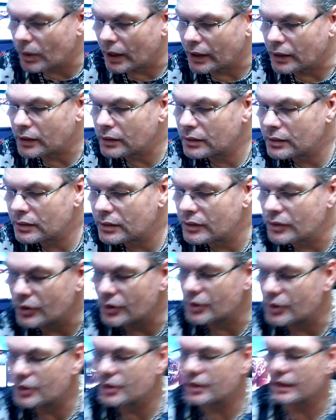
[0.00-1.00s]
One,
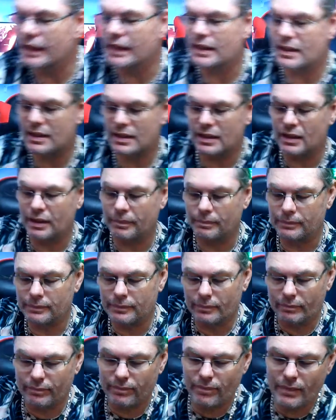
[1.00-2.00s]
because
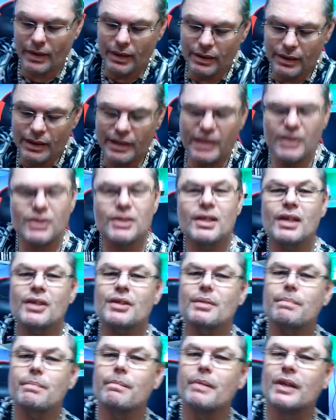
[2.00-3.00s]
it's
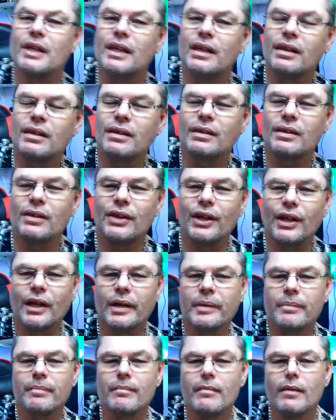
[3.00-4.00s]
just me, you
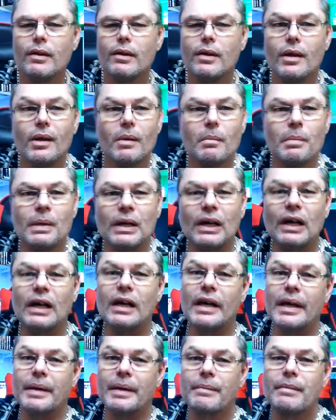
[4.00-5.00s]
know. But
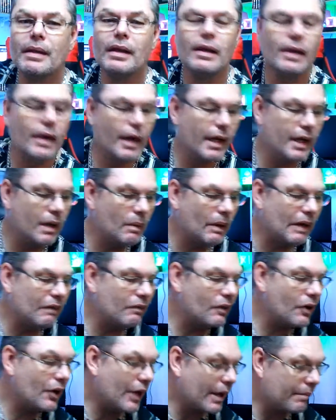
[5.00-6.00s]
hey, anyway,
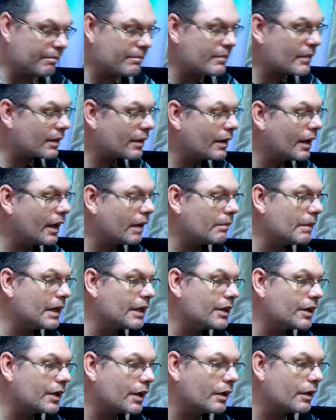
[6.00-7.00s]
right, you know
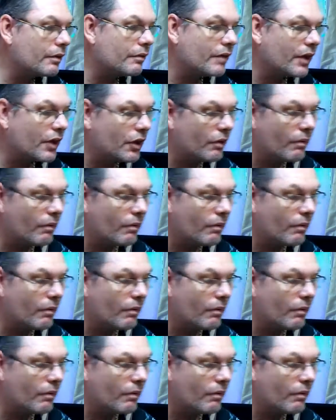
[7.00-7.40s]
what I mean? You know, thank